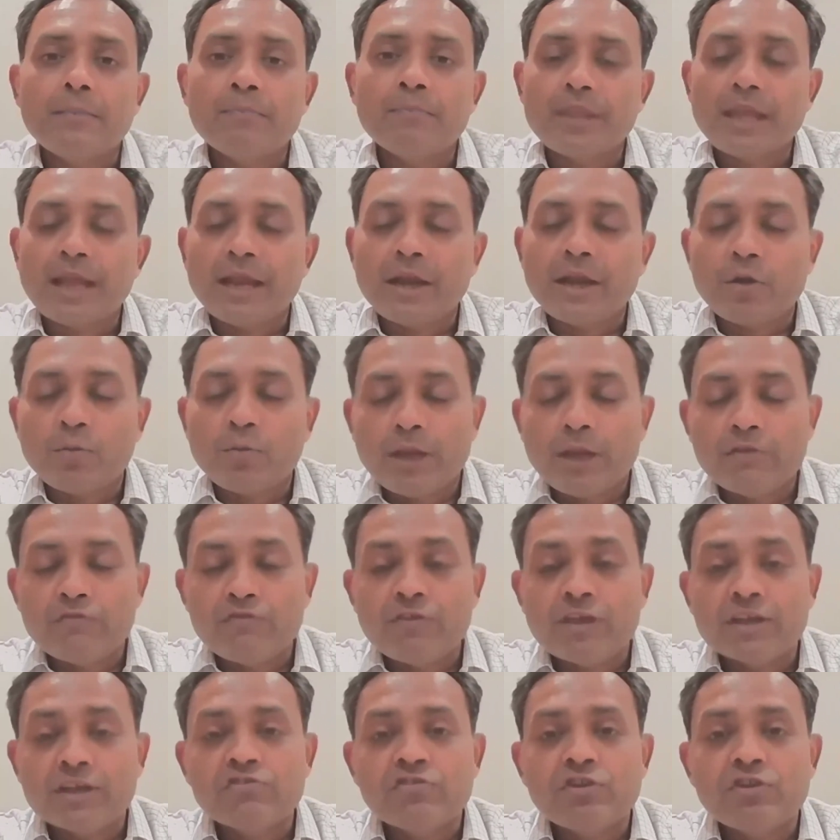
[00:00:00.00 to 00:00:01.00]
And
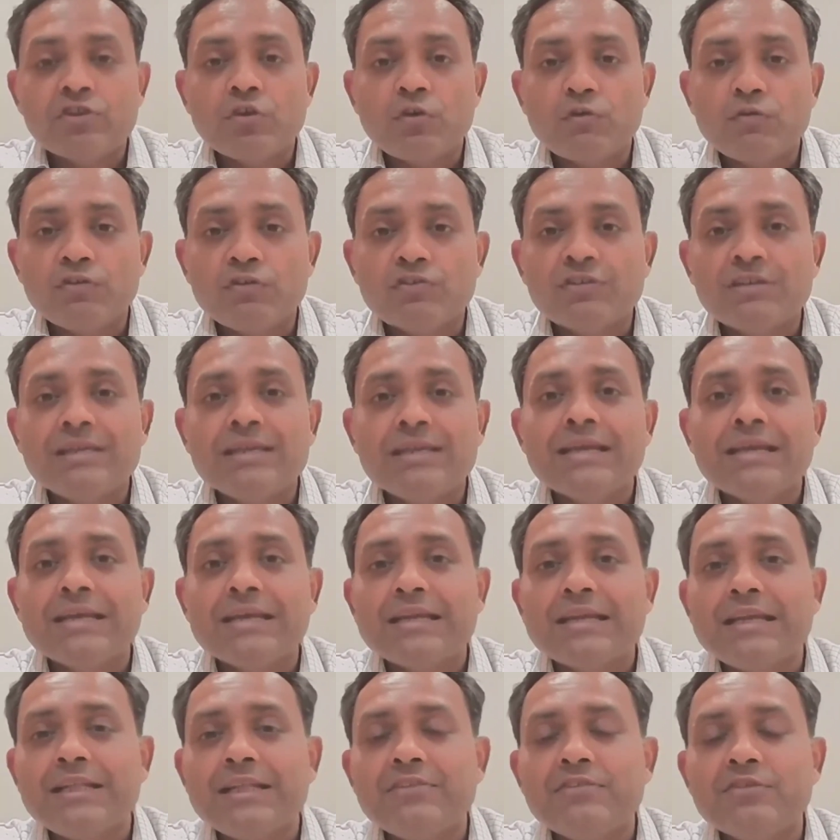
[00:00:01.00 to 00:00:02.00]
manufacturing obviously
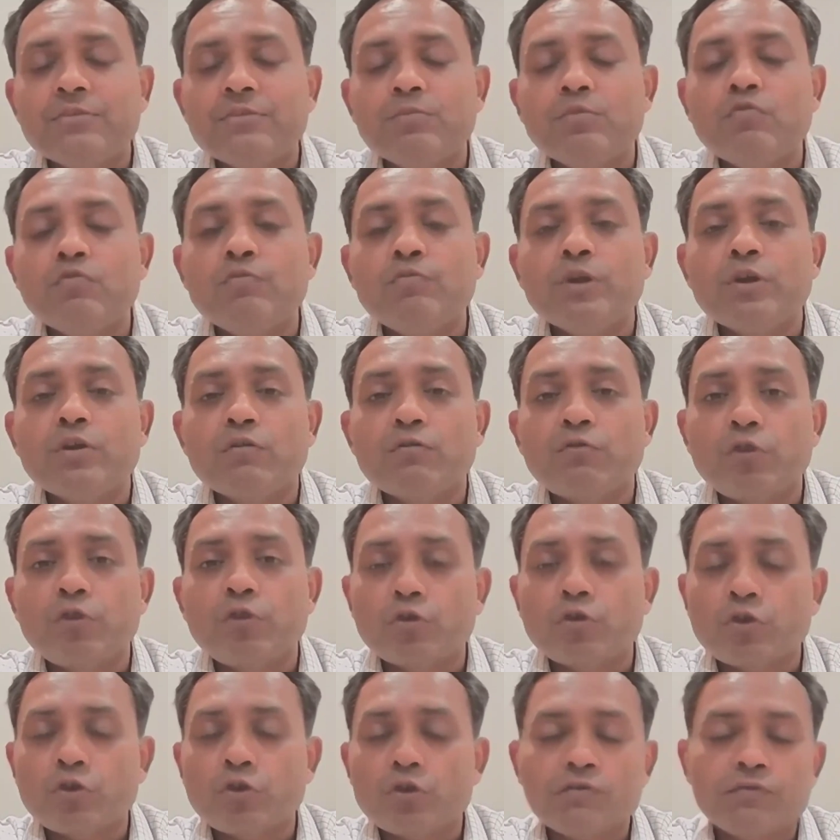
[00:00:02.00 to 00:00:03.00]
entails a movement of
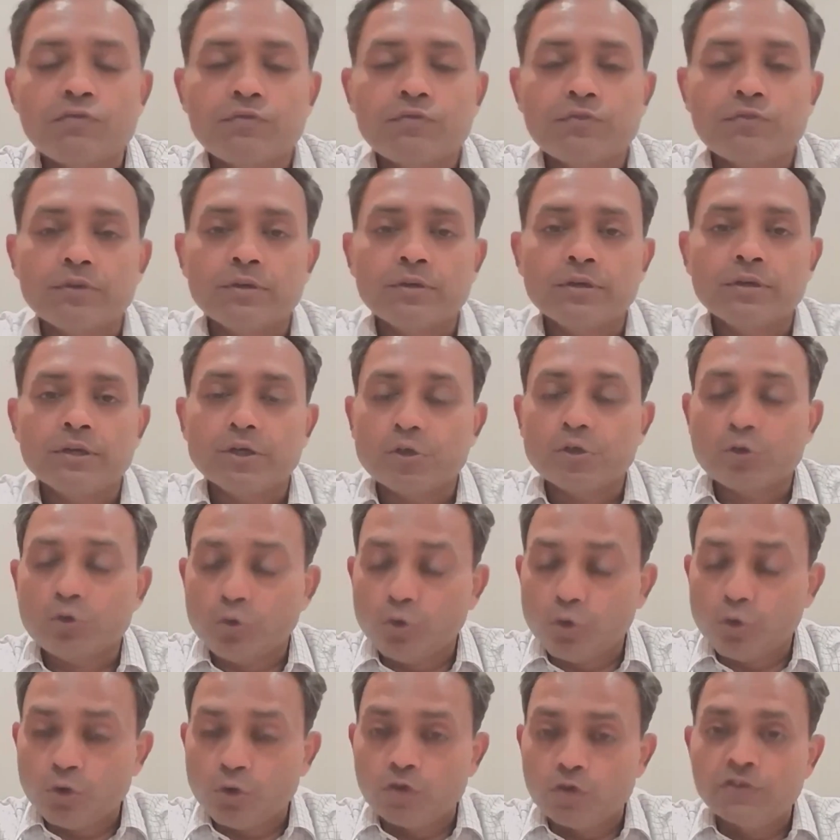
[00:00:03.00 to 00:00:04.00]
lot of
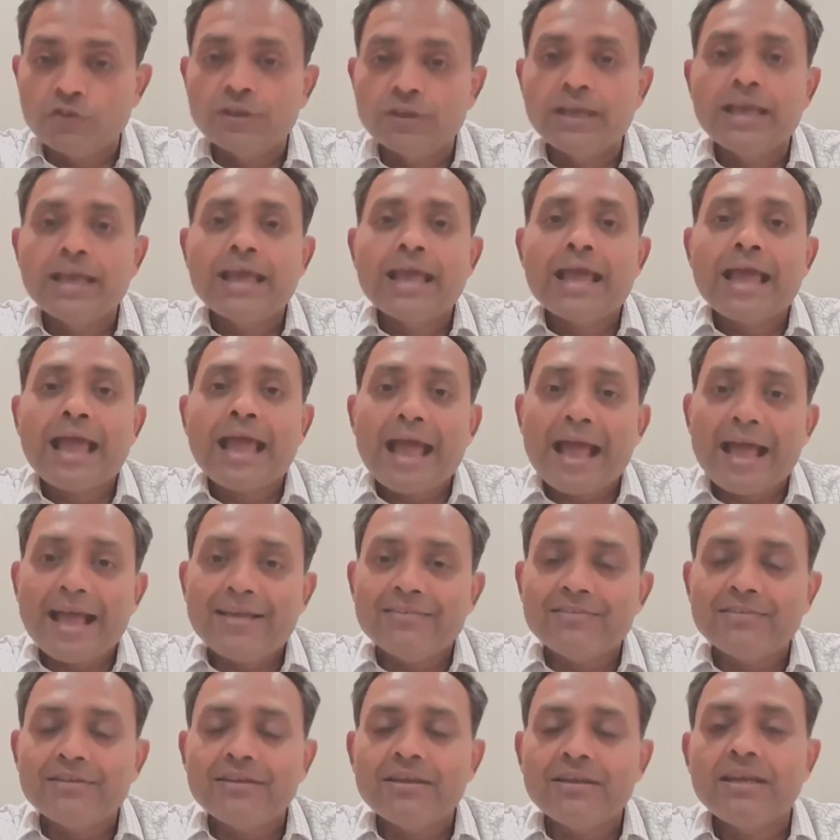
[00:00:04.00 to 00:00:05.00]
goods,
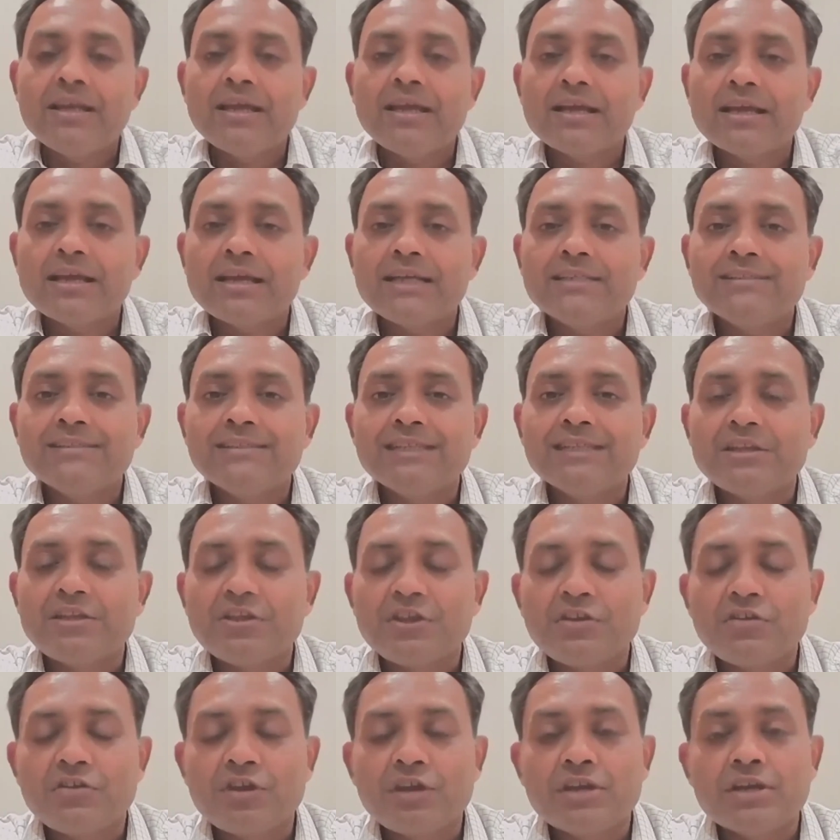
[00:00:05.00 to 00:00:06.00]
as India gets
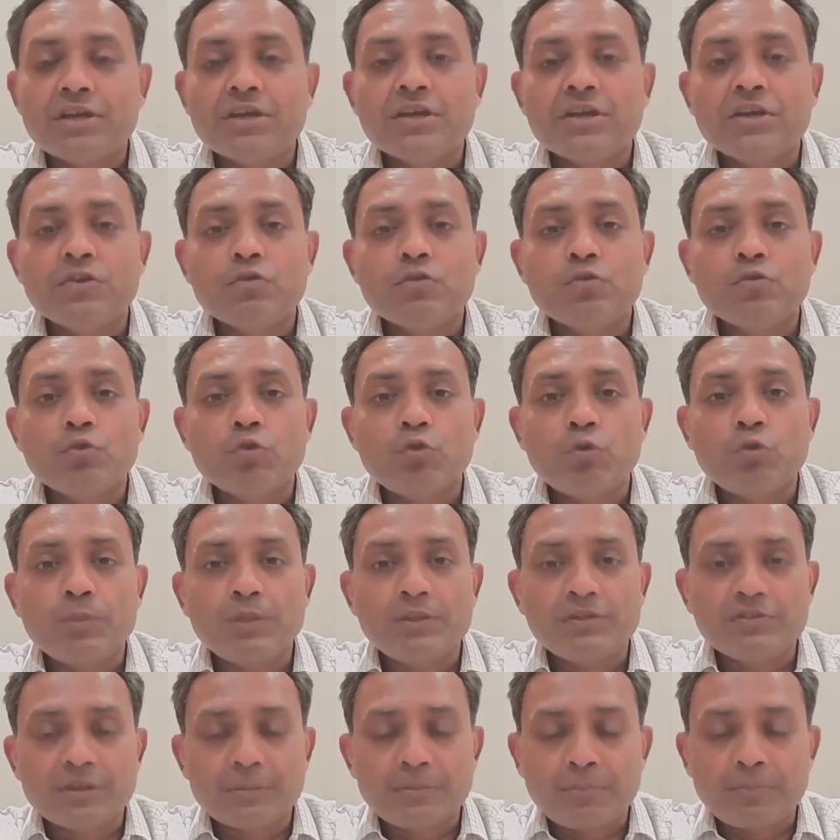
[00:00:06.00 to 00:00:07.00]
integrated into
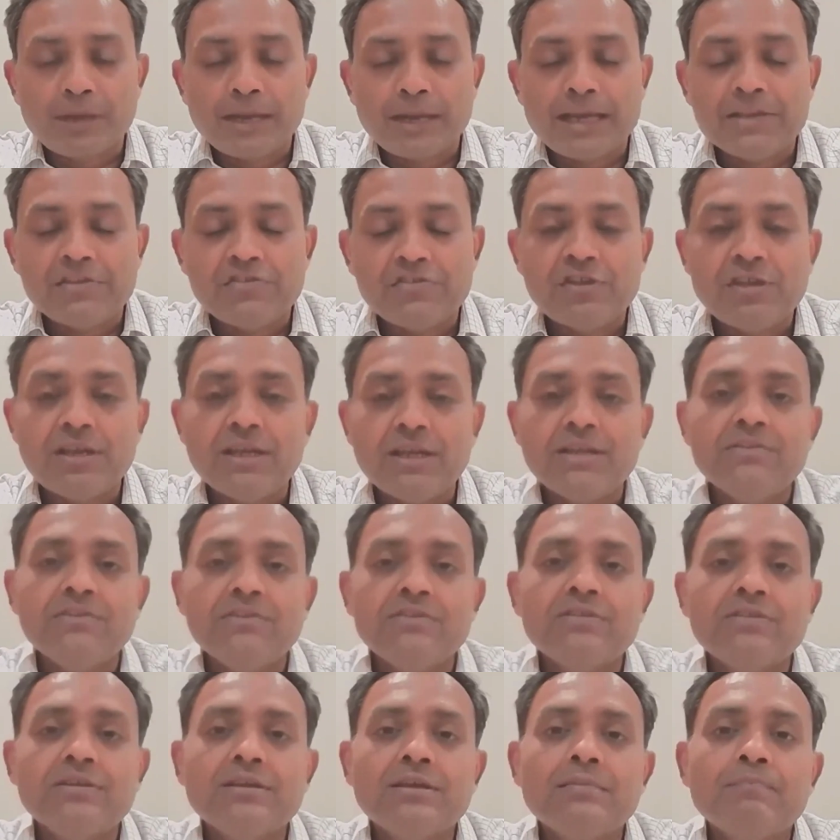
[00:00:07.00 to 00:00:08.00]
global supply
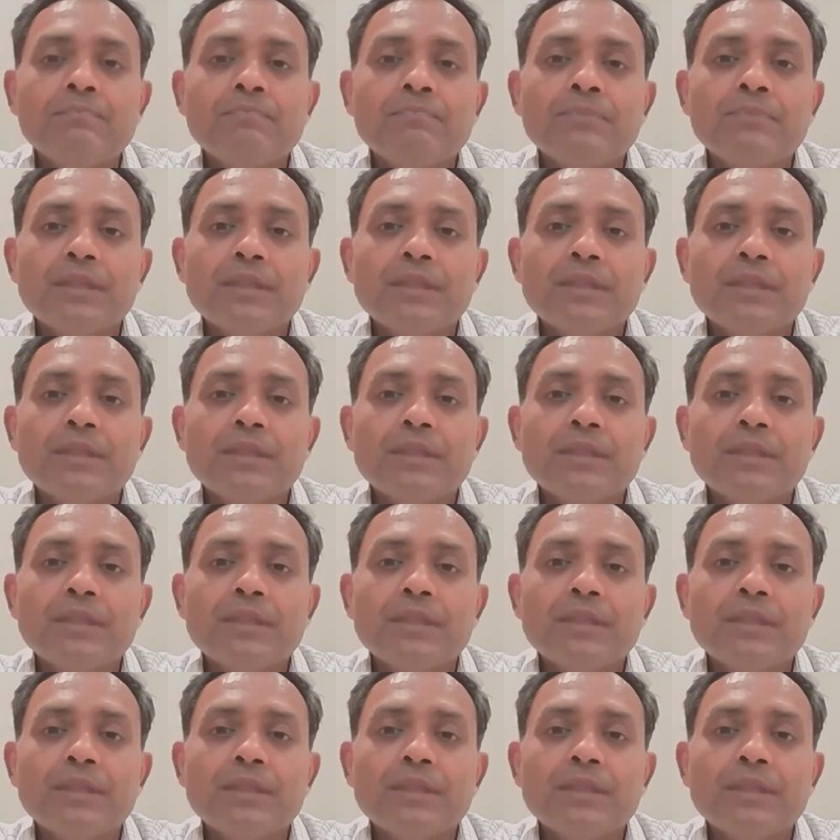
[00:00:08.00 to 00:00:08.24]
chains,